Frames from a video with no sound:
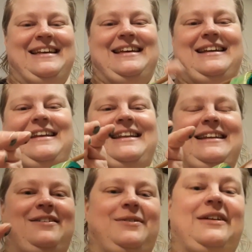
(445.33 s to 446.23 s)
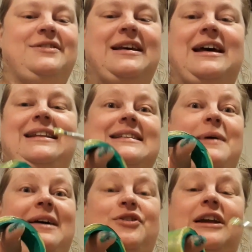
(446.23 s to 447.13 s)
And then this is why
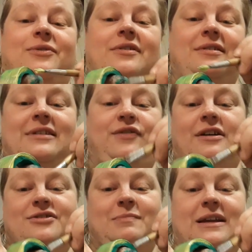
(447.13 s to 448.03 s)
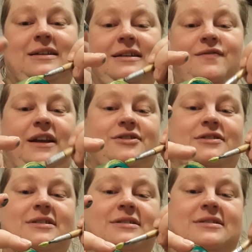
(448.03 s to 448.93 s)
I'm turning out different colors on my fingers,
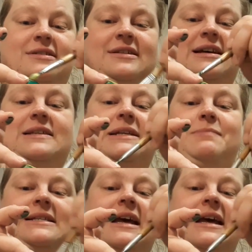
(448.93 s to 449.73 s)
because it's a bit messy.